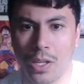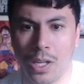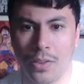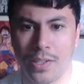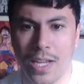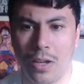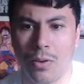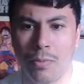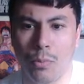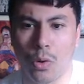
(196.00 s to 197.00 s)
there's
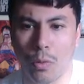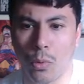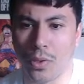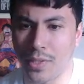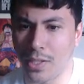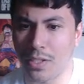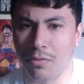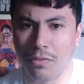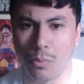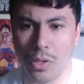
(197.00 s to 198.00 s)
now more and more incentive
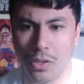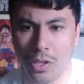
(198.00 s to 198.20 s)
with